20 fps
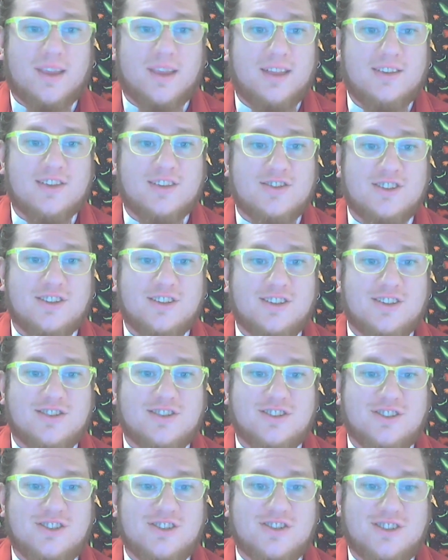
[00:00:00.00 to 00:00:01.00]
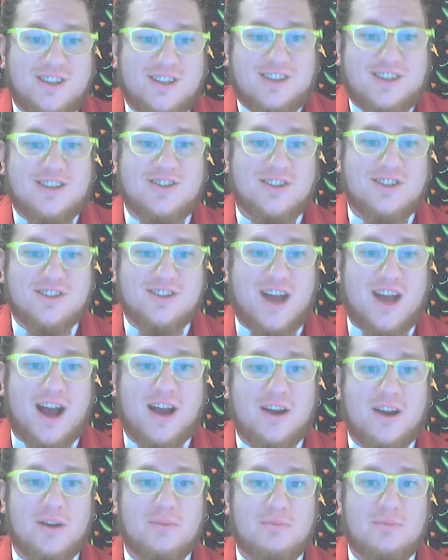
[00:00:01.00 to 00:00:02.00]
this is this is just this
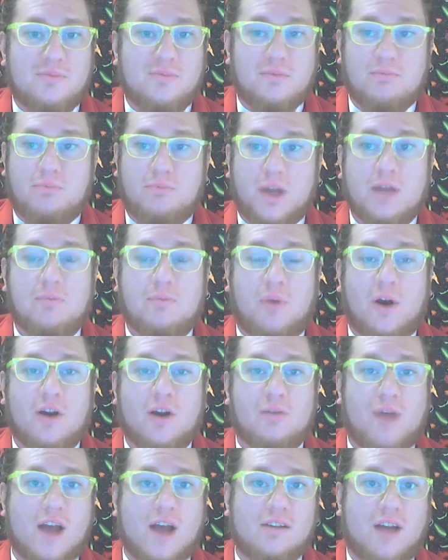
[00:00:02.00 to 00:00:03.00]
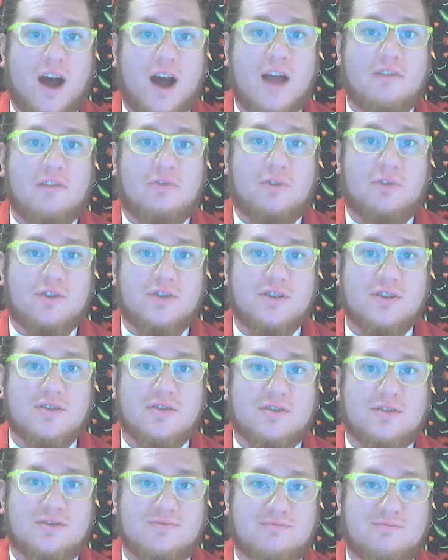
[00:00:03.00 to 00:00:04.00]
entire big part of my life, which
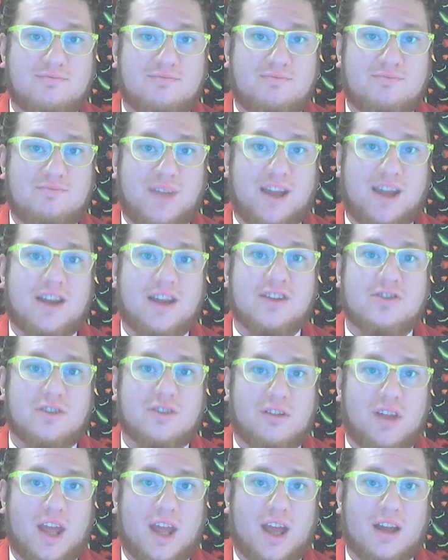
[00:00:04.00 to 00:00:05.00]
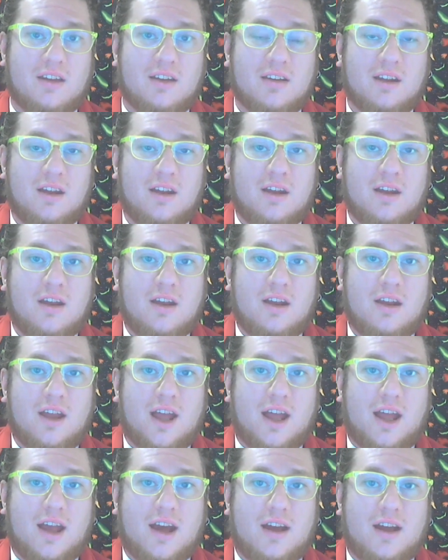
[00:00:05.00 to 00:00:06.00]
is being a chili head.
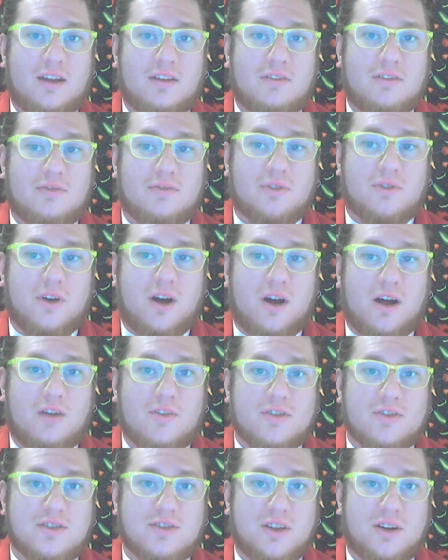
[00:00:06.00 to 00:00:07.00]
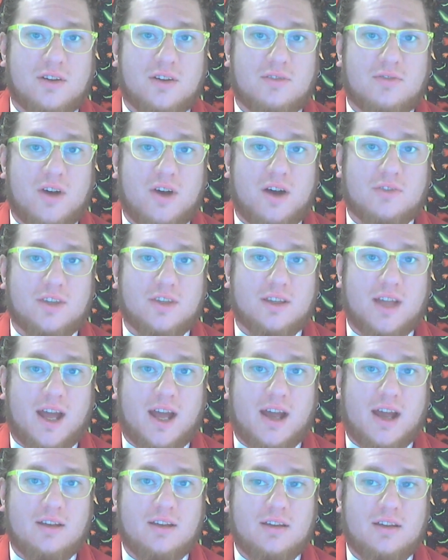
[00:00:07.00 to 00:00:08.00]
And for all of us that are involved in
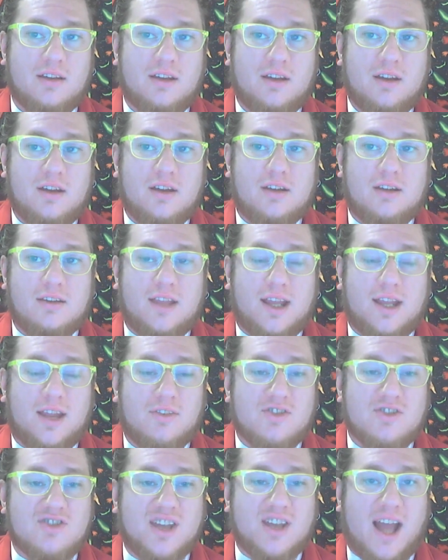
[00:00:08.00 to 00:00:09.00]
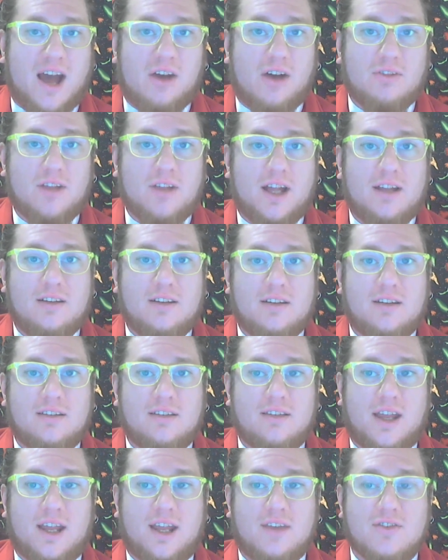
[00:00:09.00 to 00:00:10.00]
that, they give us an outlet,
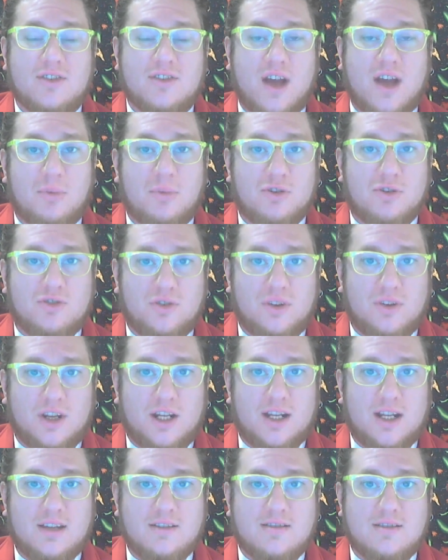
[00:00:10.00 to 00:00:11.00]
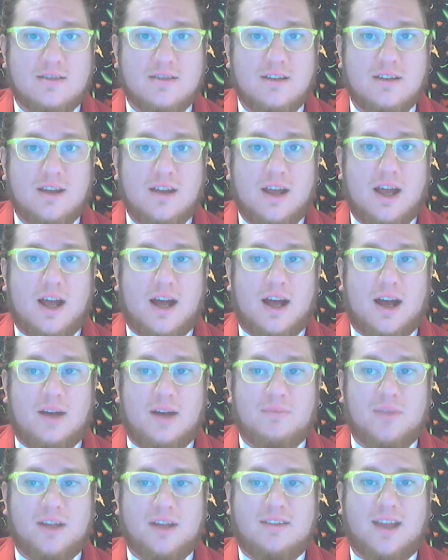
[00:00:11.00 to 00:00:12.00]
they give us opportunities,
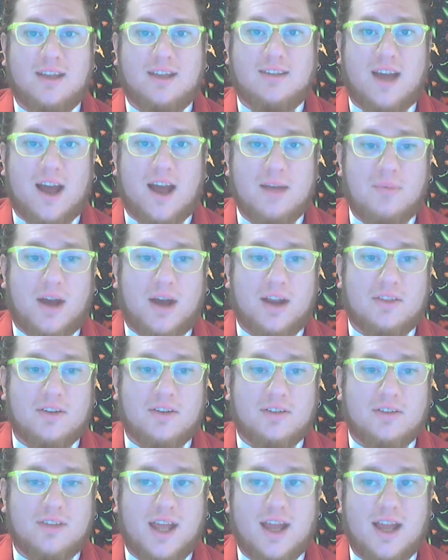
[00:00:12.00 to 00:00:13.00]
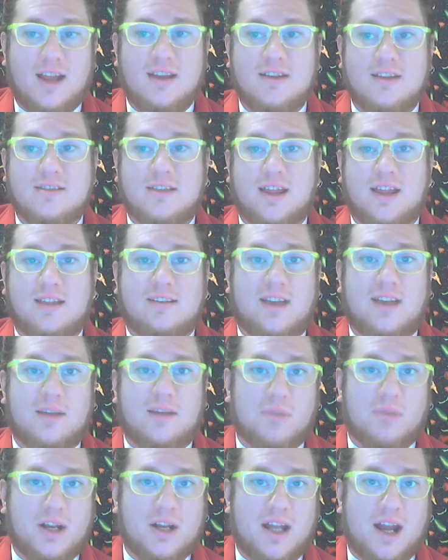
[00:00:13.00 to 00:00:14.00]
um, they take time out of their days, they
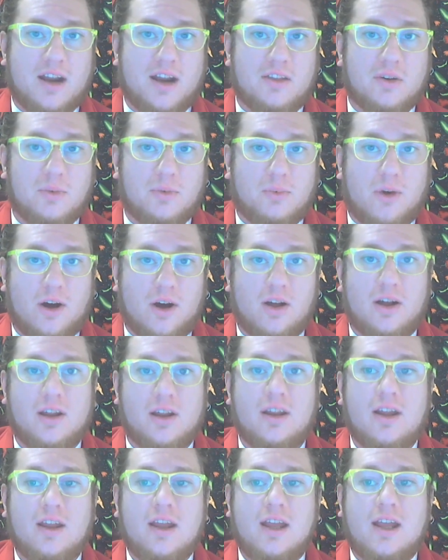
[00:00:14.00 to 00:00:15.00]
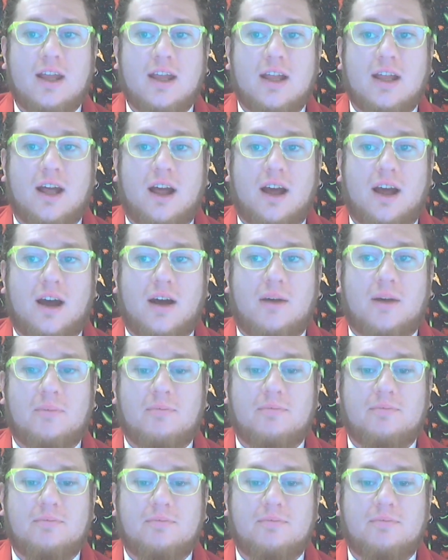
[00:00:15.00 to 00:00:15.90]
take money out of their wallet. Um,